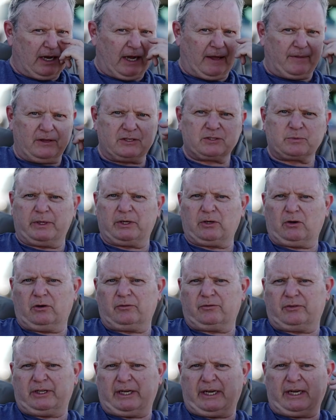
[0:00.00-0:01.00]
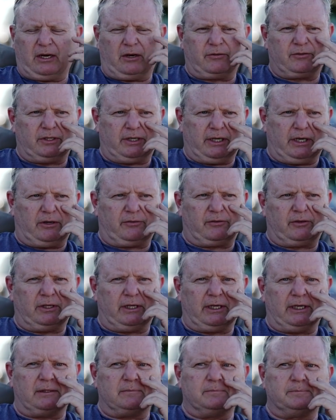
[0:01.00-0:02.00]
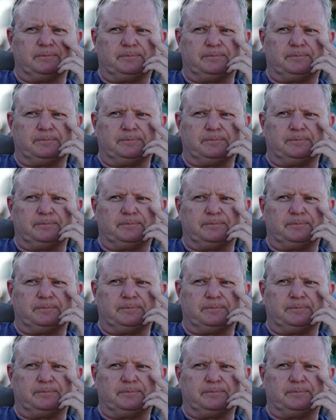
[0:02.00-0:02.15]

And this went on for day after day after day.